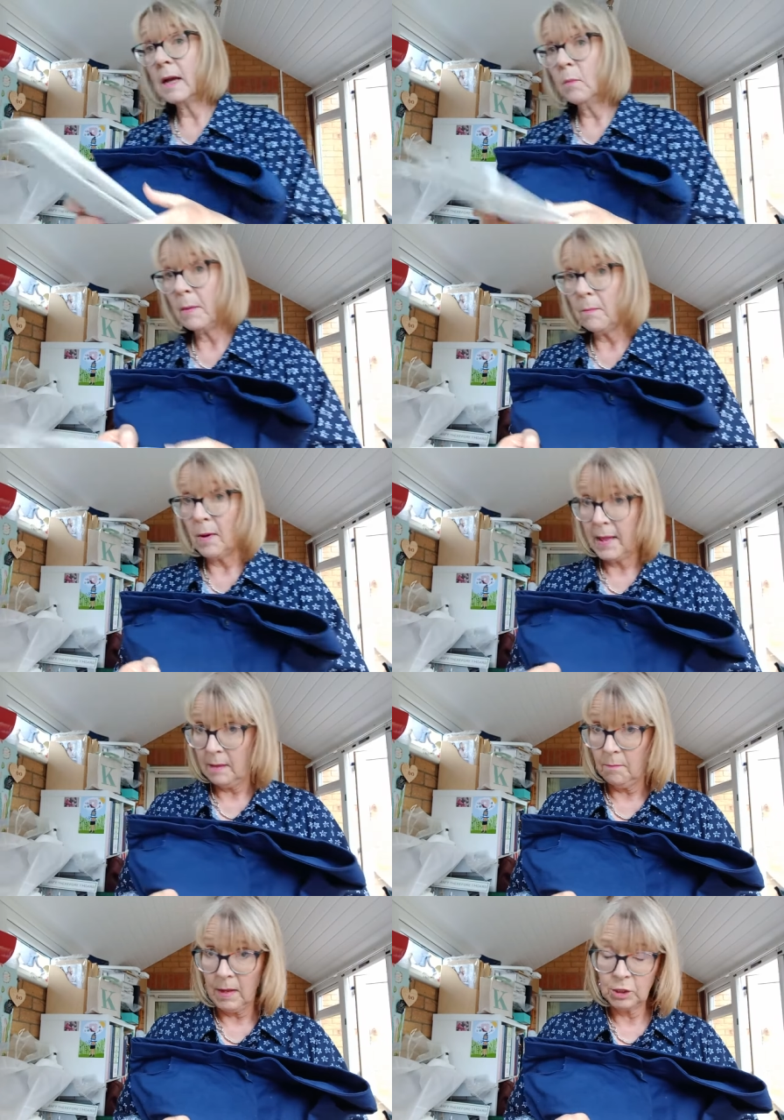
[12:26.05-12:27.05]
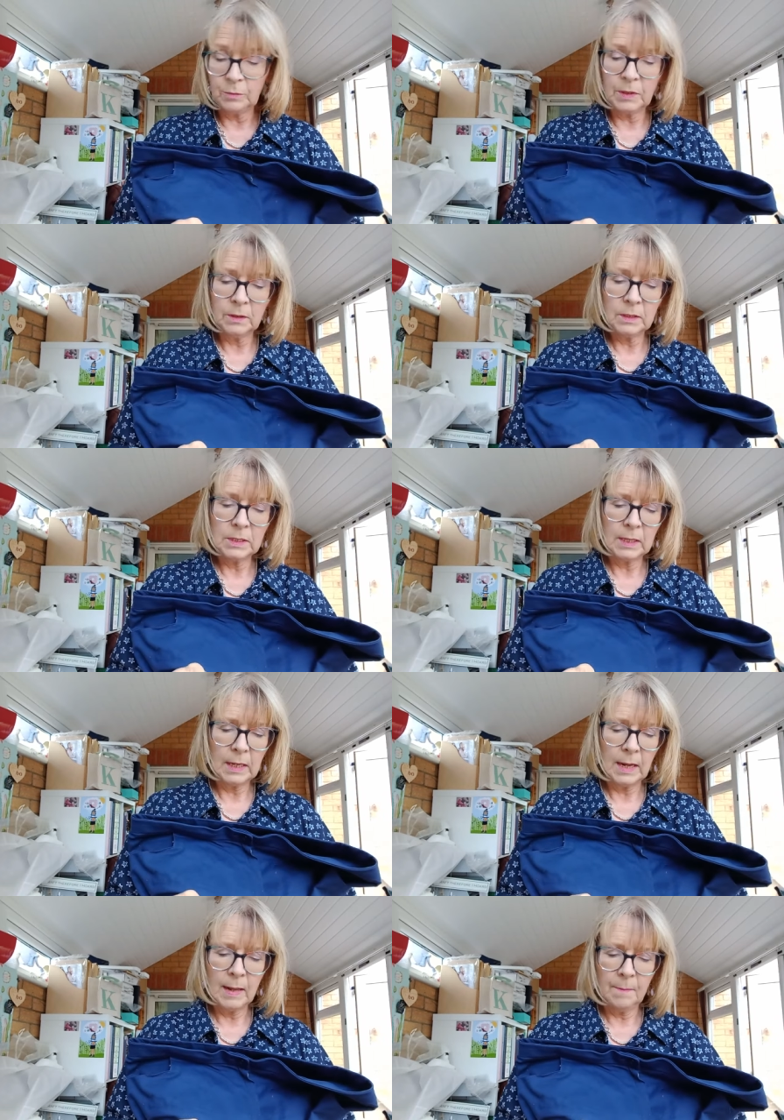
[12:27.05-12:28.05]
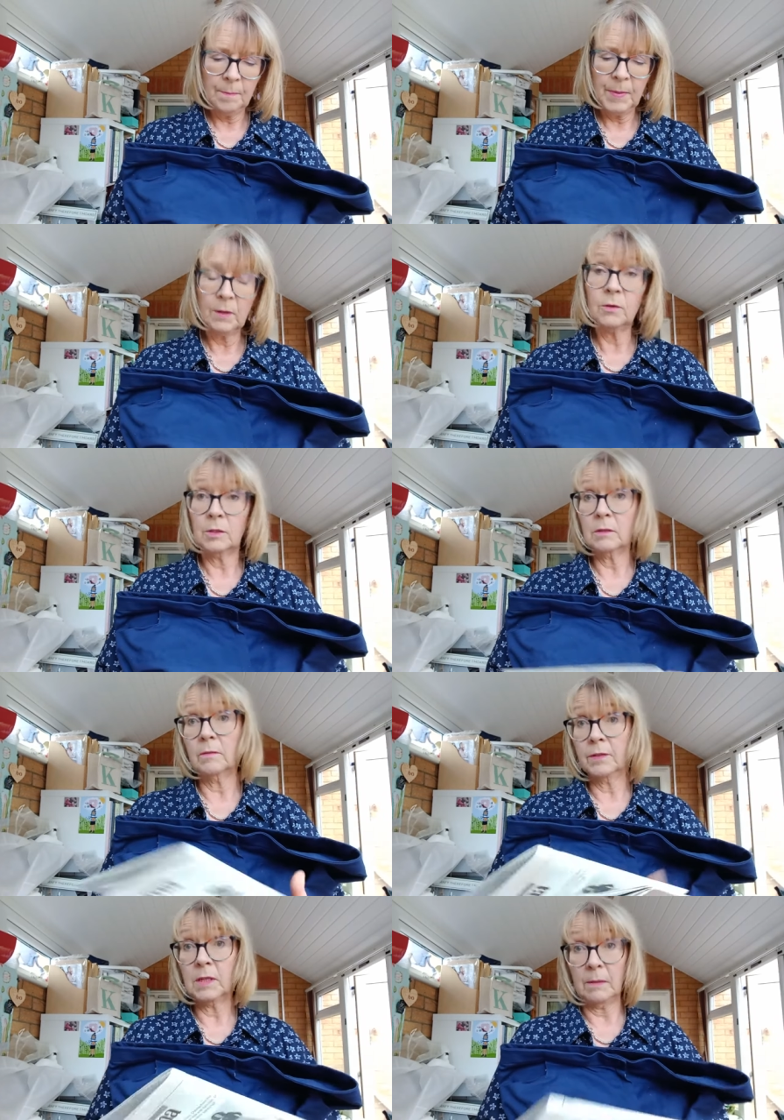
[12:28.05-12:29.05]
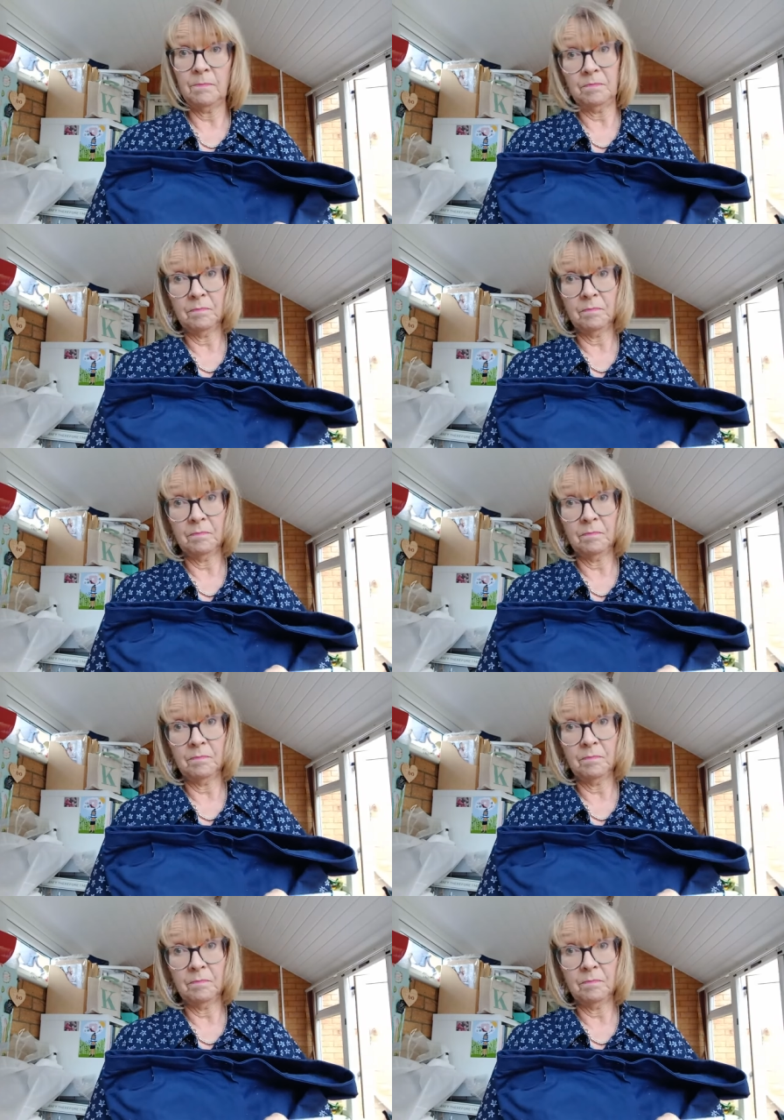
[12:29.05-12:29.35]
I went by hip measurement because obviously